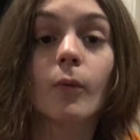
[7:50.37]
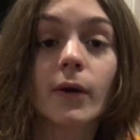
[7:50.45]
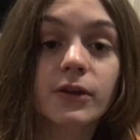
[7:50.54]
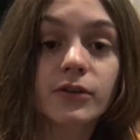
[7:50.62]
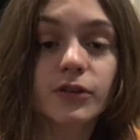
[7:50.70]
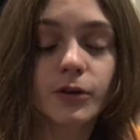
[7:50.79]

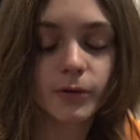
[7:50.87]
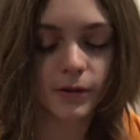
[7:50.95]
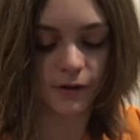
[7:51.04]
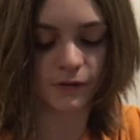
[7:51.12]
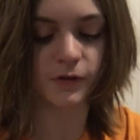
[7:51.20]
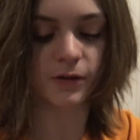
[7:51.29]
what you do
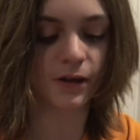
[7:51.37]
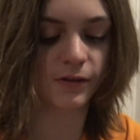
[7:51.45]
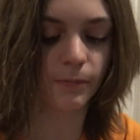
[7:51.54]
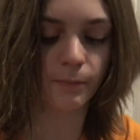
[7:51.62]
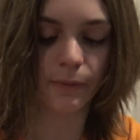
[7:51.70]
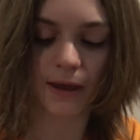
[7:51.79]
is you get
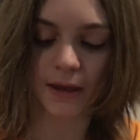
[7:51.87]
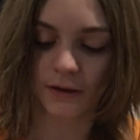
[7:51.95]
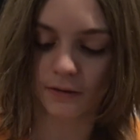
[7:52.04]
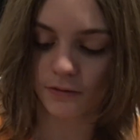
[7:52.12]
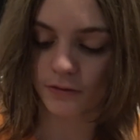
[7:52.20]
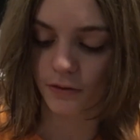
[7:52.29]
some
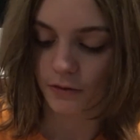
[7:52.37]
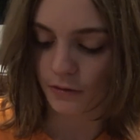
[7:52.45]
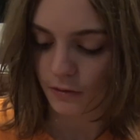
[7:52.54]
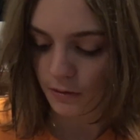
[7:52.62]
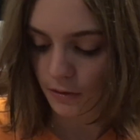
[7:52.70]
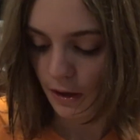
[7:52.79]
paint
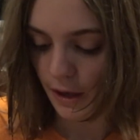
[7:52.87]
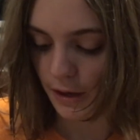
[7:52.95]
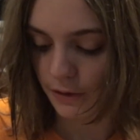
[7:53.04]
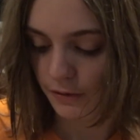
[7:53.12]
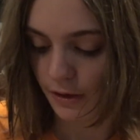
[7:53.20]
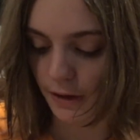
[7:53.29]

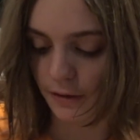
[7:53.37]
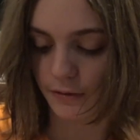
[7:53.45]
and